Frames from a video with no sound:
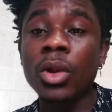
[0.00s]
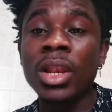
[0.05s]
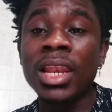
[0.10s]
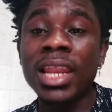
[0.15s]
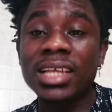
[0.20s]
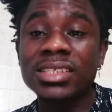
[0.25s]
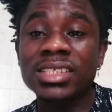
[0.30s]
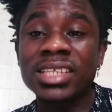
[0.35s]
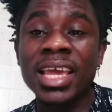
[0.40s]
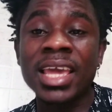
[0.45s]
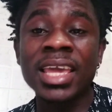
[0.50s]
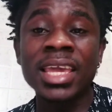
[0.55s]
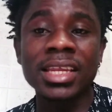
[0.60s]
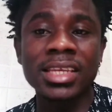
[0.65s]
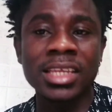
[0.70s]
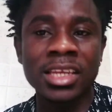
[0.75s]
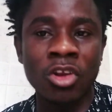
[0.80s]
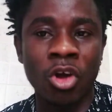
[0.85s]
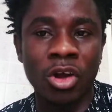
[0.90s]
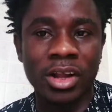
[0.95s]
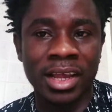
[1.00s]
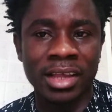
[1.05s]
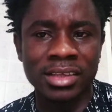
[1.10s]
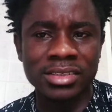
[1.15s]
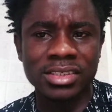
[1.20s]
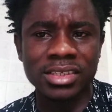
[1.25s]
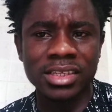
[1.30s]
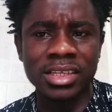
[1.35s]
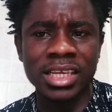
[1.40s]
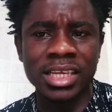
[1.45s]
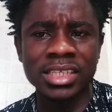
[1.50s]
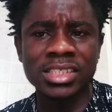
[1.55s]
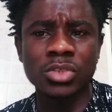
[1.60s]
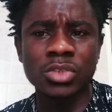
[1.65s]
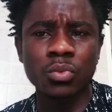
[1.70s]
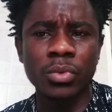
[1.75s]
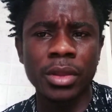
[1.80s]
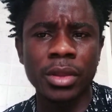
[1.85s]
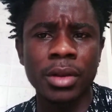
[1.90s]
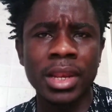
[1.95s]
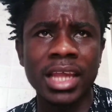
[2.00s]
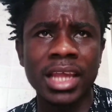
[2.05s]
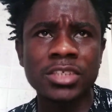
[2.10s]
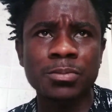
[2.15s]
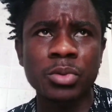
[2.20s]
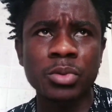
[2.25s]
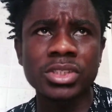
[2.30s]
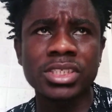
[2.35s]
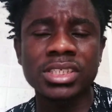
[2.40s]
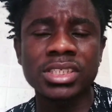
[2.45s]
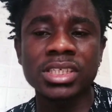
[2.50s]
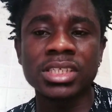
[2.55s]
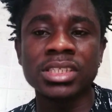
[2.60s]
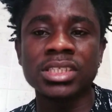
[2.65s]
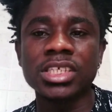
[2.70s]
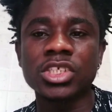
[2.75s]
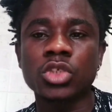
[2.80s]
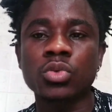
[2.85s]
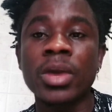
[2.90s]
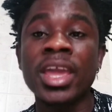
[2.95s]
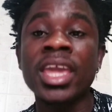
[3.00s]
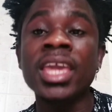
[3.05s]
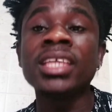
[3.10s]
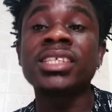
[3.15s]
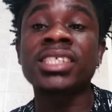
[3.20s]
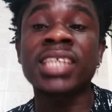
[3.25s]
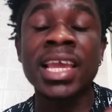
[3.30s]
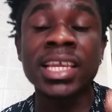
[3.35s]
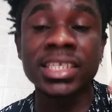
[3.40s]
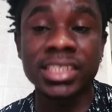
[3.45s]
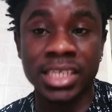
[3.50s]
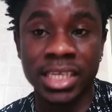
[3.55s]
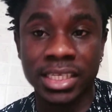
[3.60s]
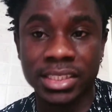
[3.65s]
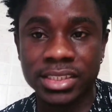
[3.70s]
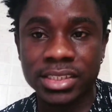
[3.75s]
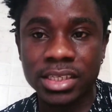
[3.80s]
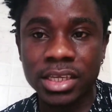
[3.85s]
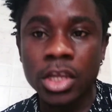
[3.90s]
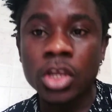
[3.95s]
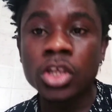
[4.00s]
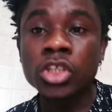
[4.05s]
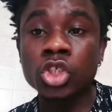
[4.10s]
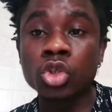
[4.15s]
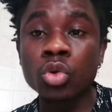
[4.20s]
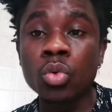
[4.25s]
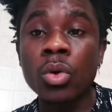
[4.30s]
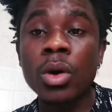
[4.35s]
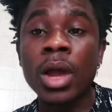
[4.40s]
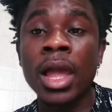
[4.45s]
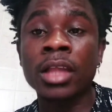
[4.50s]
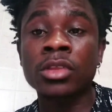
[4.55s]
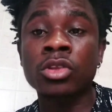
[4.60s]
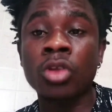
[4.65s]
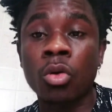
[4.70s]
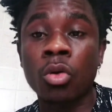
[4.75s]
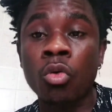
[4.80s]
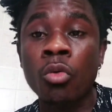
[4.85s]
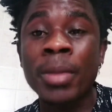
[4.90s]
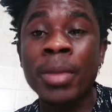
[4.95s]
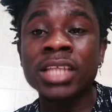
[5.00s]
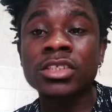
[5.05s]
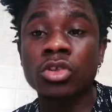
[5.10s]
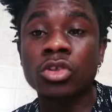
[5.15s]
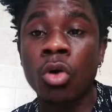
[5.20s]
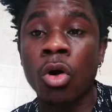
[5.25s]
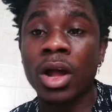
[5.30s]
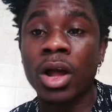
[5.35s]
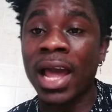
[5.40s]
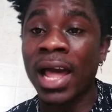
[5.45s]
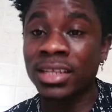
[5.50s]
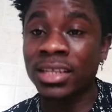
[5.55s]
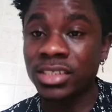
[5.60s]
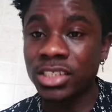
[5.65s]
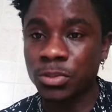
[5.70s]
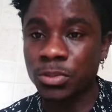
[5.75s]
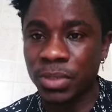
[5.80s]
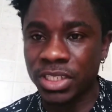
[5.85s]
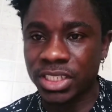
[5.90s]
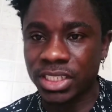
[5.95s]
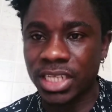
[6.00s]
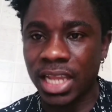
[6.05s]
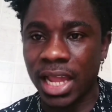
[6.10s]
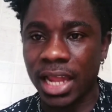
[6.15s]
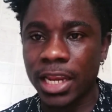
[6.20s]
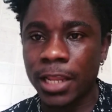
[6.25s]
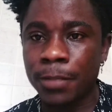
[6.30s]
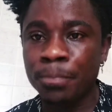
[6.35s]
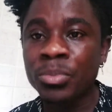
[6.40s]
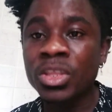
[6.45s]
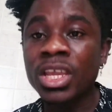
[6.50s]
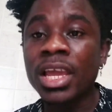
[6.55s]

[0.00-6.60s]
Let's say he did not cancel it. Let's put it in this way. He changed it to a document called Casi Speciale.